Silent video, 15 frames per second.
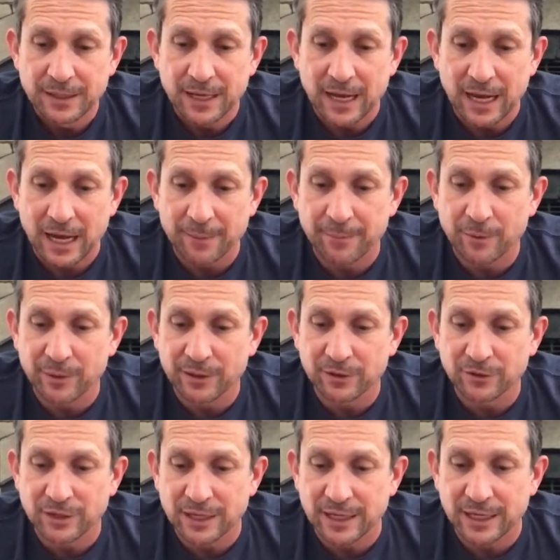But we're
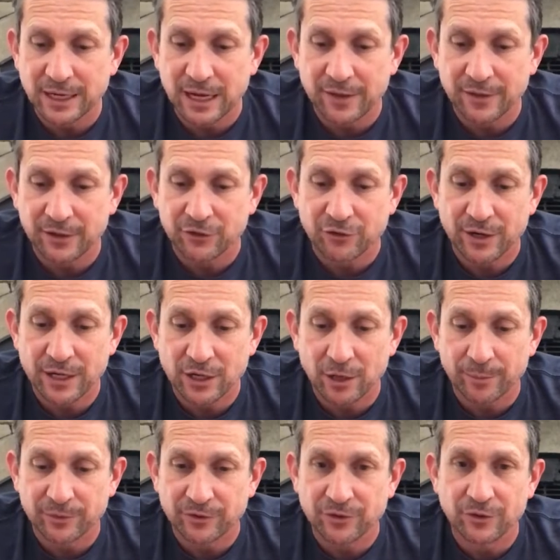looking at other training
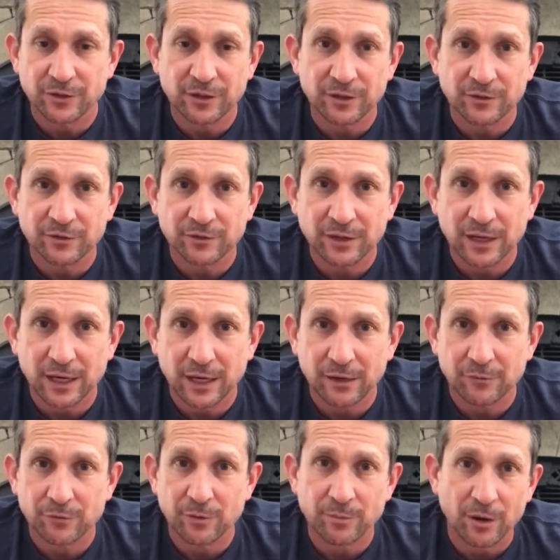opportunities
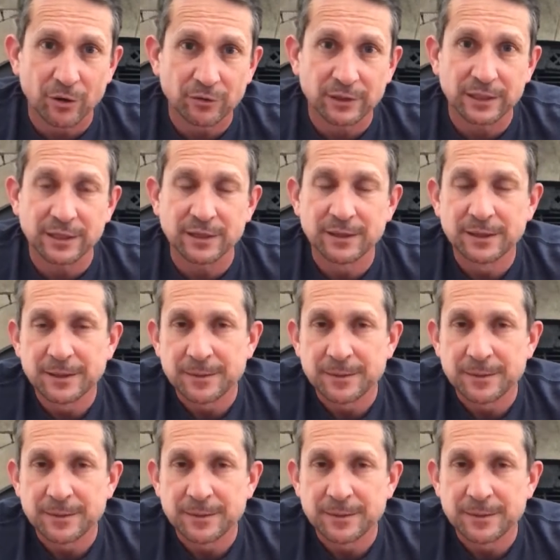remotely,